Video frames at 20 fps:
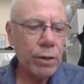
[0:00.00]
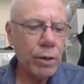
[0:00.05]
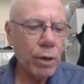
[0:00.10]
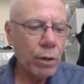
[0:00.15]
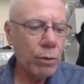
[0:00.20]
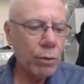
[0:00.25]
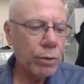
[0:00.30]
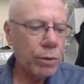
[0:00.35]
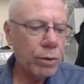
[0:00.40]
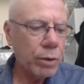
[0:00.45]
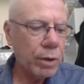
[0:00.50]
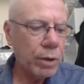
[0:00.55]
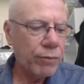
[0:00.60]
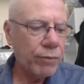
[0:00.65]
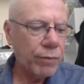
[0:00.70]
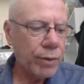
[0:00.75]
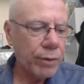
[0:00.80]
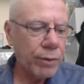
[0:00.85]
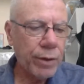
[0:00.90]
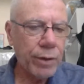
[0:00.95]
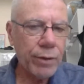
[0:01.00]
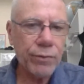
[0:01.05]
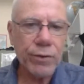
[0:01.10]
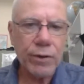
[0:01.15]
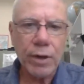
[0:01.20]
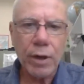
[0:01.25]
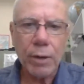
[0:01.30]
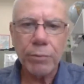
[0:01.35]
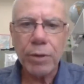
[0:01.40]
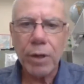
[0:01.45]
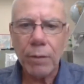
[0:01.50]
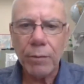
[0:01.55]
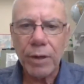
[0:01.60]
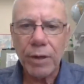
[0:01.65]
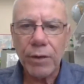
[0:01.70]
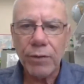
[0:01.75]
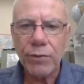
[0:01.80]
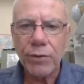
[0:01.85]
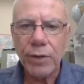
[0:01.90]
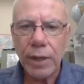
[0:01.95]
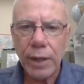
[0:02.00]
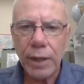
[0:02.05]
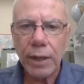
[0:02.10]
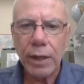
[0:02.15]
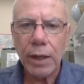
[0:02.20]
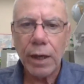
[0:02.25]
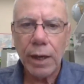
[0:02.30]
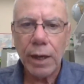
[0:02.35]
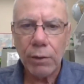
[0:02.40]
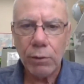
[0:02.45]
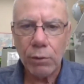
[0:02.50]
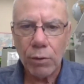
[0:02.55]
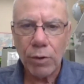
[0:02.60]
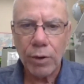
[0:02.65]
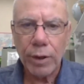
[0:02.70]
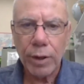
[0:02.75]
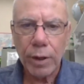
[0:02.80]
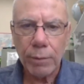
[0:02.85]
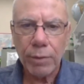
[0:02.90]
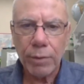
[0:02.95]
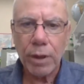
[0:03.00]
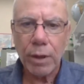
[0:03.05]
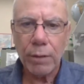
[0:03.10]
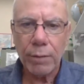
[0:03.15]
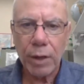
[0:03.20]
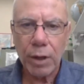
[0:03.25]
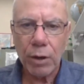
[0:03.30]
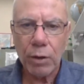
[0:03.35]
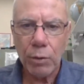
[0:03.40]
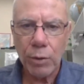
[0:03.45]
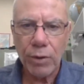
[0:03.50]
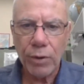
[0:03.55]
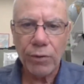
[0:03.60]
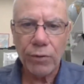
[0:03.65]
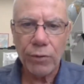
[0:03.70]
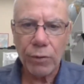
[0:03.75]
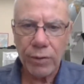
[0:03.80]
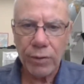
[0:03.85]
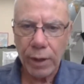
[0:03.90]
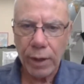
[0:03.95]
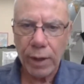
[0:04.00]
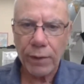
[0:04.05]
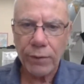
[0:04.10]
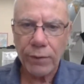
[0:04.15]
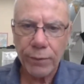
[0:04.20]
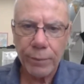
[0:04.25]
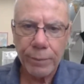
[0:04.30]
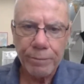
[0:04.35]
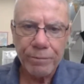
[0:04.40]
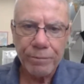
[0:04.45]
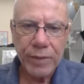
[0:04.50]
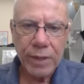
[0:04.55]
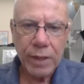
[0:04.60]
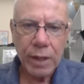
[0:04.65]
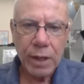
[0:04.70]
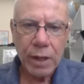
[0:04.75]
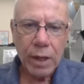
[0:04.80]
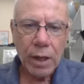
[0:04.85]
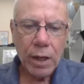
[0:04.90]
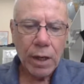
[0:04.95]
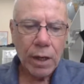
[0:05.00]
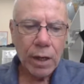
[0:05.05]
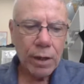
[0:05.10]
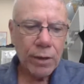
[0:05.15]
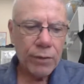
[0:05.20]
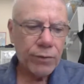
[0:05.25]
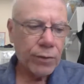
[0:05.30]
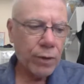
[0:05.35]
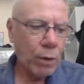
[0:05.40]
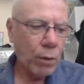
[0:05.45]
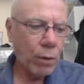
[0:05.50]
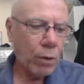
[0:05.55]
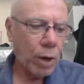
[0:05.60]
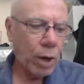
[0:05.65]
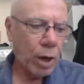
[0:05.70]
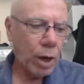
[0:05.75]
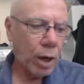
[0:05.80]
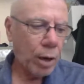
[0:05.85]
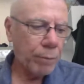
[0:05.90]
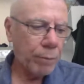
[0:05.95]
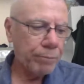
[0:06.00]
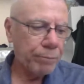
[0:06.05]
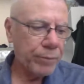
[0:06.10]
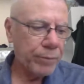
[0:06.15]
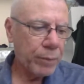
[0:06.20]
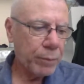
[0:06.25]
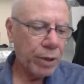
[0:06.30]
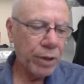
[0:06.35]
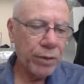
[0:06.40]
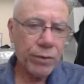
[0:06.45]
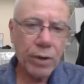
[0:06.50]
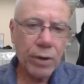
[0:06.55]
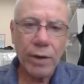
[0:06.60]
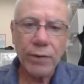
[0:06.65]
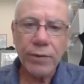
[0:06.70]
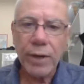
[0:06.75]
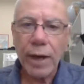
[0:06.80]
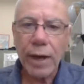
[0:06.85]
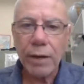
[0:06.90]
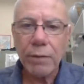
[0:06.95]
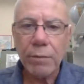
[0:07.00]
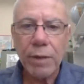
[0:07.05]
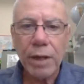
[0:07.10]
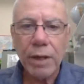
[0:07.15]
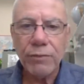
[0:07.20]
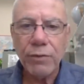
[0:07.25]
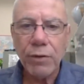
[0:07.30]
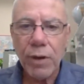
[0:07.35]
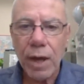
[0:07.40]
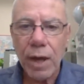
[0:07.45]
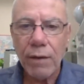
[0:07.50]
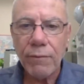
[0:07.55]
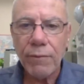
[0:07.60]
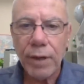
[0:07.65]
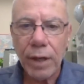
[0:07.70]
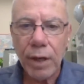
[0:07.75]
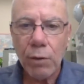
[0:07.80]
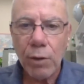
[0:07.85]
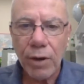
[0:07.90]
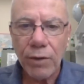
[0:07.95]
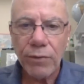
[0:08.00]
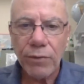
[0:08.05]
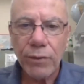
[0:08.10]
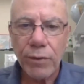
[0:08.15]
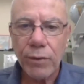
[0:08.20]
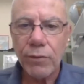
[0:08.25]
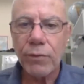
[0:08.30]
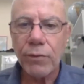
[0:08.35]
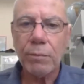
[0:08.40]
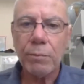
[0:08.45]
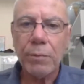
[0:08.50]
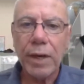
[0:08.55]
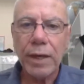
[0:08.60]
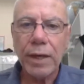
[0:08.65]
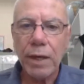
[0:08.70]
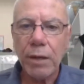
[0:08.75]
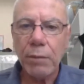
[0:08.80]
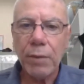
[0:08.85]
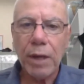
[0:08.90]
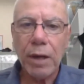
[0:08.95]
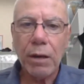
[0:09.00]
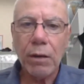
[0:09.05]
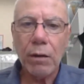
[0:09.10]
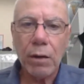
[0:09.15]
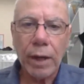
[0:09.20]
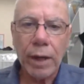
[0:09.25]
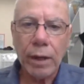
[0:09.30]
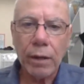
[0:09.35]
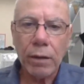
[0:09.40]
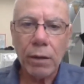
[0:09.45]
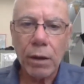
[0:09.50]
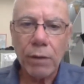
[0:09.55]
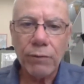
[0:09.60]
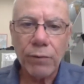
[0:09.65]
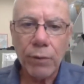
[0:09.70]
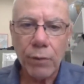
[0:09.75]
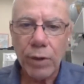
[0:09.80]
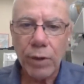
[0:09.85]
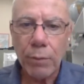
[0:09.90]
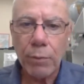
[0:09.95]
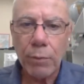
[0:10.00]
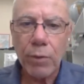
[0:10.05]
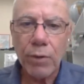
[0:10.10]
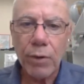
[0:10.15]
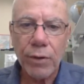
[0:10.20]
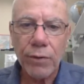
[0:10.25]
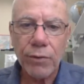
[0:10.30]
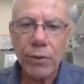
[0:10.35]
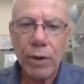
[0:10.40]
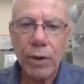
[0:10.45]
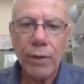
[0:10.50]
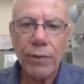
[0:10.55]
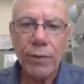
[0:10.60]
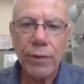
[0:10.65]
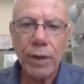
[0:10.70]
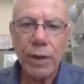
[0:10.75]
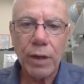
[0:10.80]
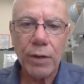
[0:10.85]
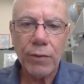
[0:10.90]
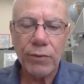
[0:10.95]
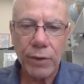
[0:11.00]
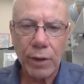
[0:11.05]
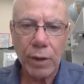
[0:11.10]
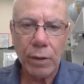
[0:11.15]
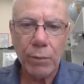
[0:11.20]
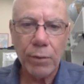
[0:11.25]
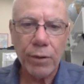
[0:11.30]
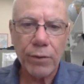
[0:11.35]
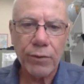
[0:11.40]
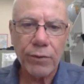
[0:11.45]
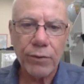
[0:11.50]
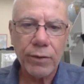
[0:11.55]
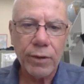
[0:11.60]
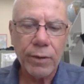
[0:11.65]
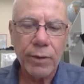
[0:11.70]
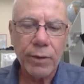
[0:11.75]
note if there is an upcoming study guide or an upcoming quiz or test. So please contact me if you have any questions. My email and phone number is on the syllabus,